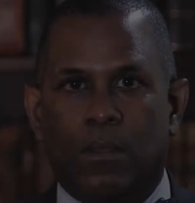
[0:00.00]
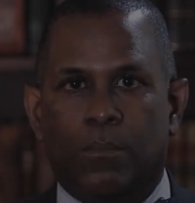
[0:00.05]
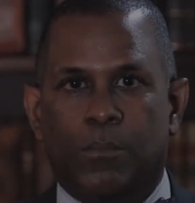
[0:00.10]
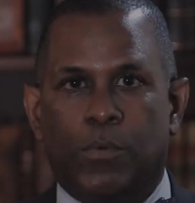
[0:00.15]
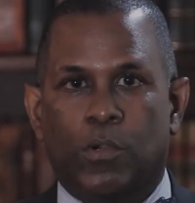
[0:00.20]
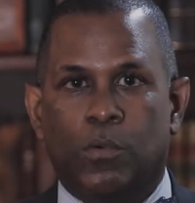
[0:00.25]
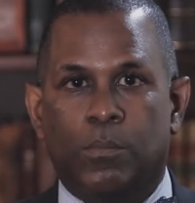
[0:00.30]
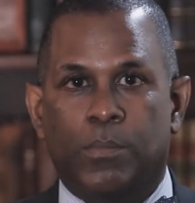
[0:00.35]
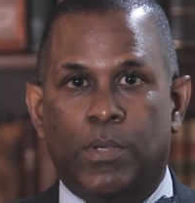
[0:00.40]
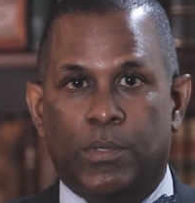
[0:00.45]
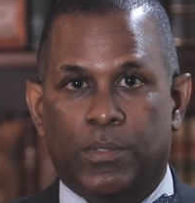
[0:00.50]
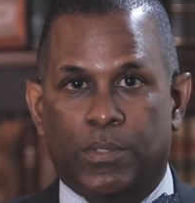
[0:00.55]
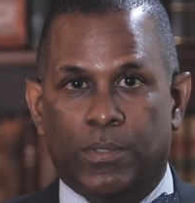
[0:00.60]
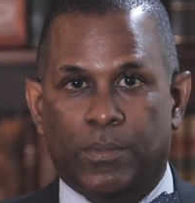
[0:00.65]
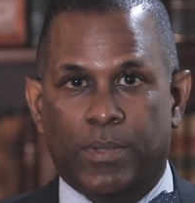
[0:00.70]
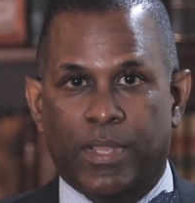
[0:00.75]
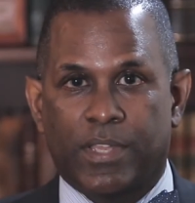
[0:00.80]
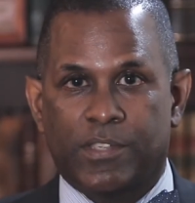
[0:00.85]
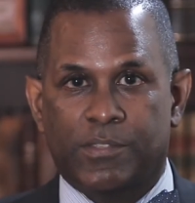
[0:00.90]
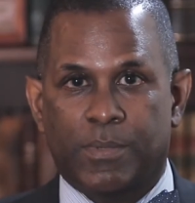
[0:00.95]
Pro bono
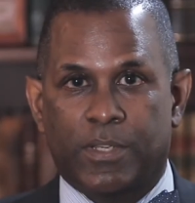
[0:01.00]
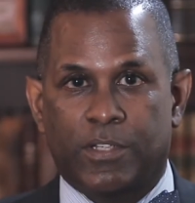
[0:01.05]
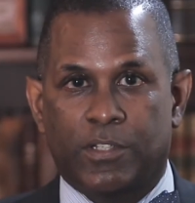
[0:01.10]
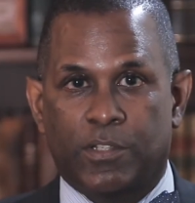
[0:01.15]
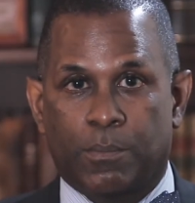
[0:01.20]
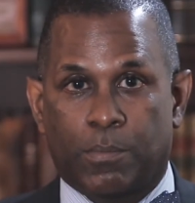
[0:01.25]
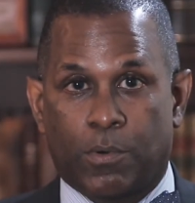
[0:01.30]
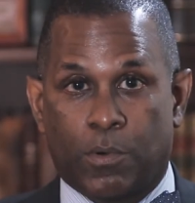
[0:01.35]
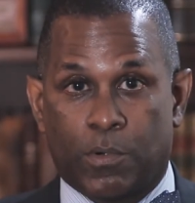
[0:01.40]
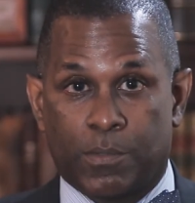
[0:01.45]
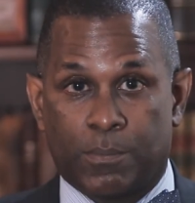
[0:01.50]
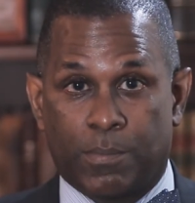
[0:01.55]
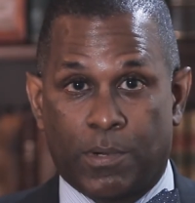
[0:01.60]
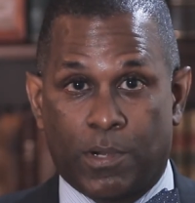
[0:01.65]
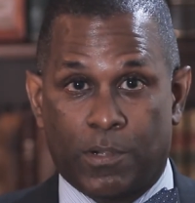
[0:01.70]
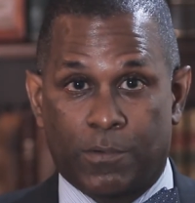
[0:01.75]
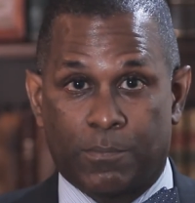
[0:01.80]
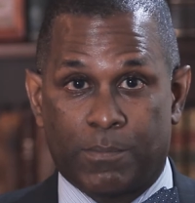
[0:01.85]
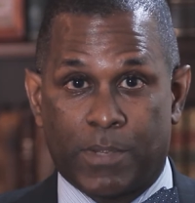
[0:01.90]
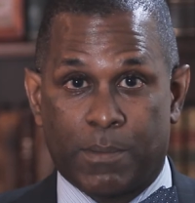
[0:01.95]
has been an important part of
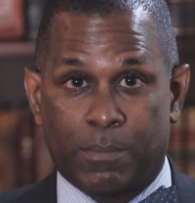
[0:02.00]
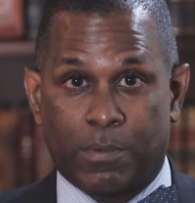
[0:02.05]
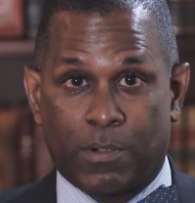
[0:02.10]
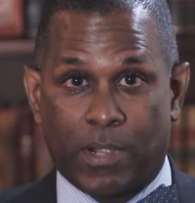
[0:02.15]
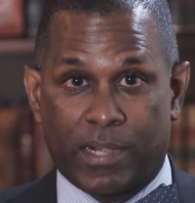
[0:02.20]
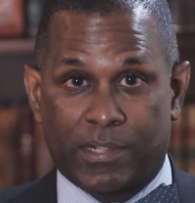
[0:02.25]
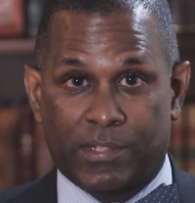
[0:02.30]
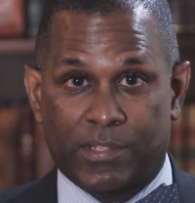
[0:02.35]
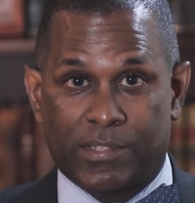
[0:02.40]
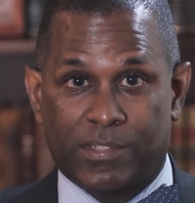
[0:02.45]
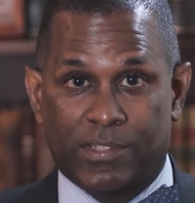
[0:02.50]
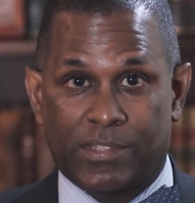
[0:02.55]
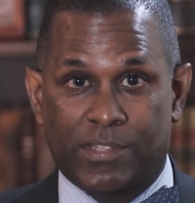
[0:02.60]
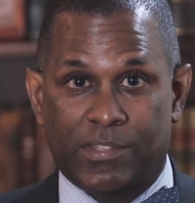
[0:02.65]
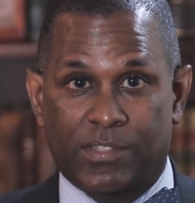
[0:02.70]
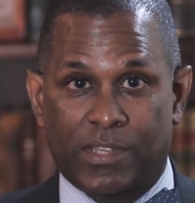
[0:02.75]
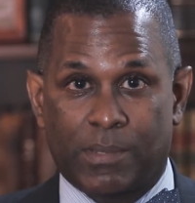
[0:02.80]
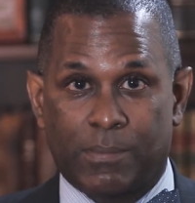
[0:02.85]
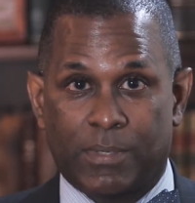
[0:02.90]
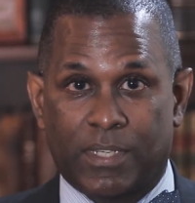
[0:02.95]
my practice since I
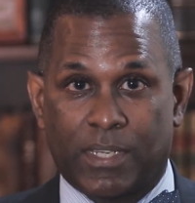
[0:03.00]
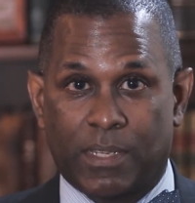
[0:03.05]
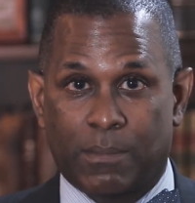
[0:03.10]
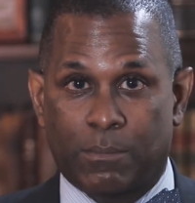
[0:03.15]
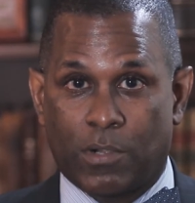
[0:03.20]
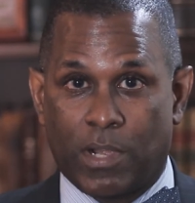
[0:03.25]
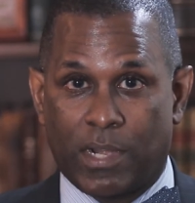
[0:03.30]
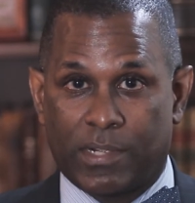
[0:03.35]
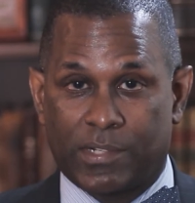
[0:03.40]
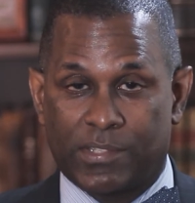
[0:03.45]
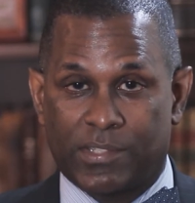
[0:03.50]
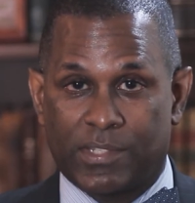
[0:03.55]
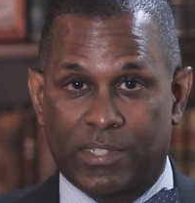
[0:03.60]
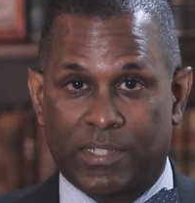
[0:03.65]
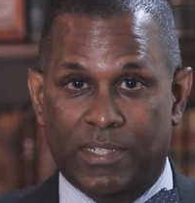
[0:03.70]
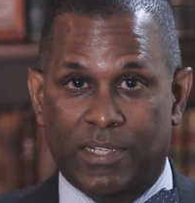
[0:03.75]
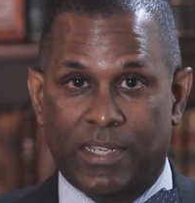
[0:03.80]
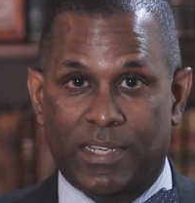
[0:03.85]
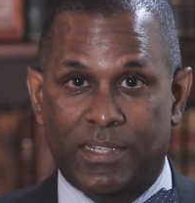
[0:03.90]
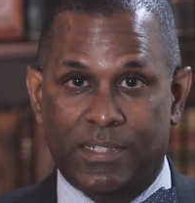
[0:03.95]
began practicing in
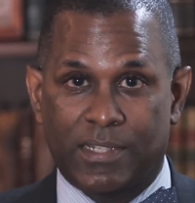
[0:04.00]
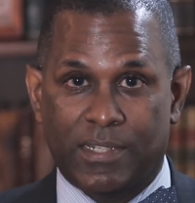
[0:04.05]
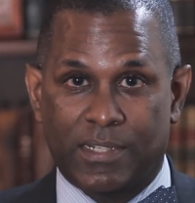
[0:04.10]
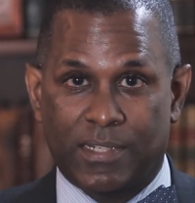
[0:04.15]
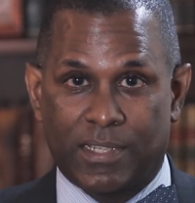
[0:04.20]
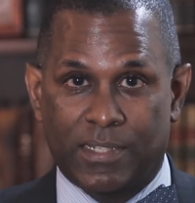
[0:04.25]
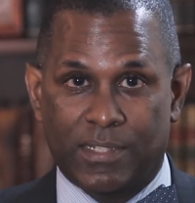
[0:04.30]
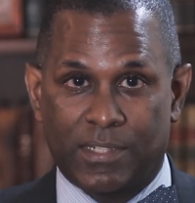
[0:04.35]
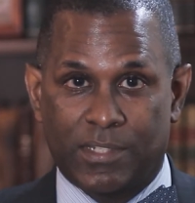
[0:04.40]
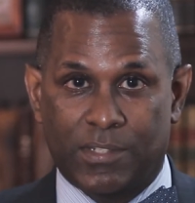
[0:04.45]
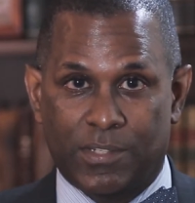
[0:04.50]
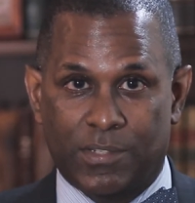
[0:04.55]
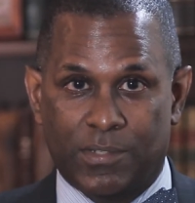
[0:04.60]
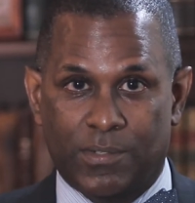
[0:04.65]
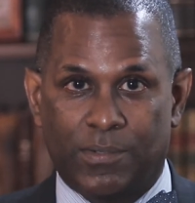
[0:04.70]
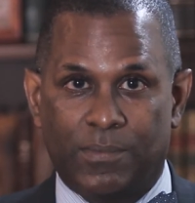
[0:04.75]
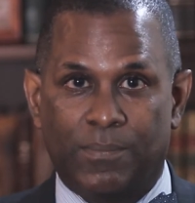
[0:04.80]
1992.